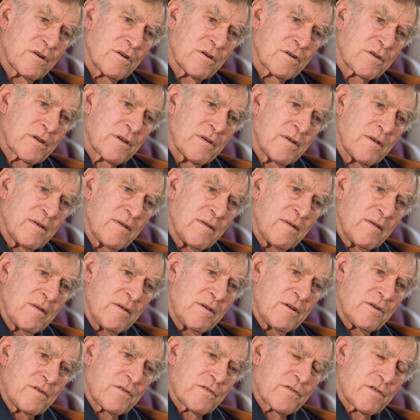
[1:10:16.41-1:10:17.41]
Like
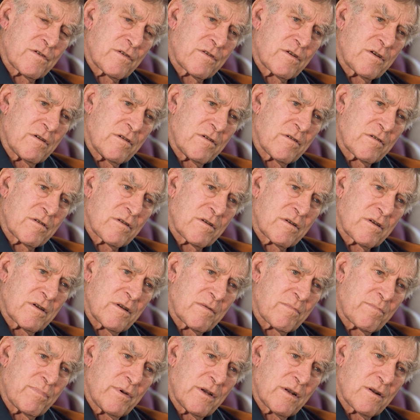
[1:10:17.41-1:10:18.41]
Sid Going and
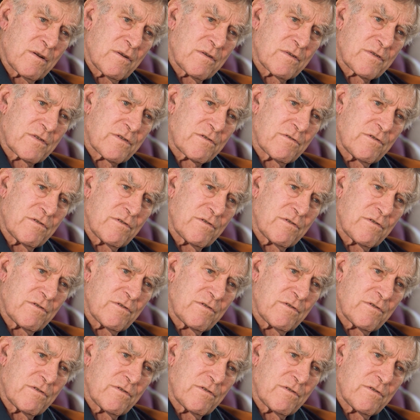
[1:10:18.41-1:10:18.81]
get penalised